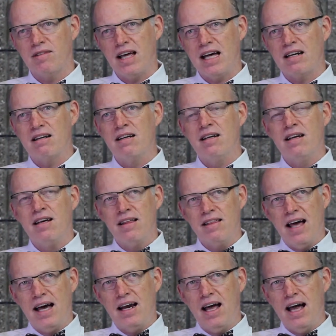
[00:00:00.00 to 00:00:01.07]
That,
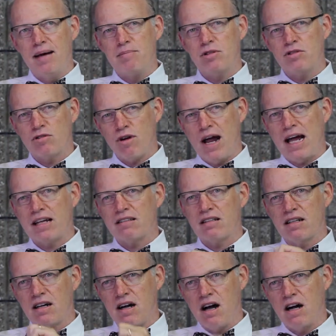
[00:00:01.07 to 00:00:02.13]
that abstract to
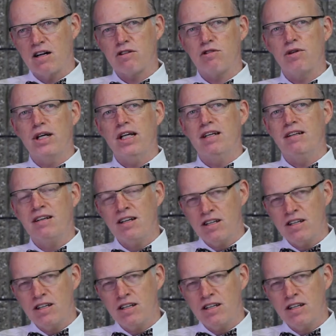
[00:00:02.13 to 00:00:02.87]
concrete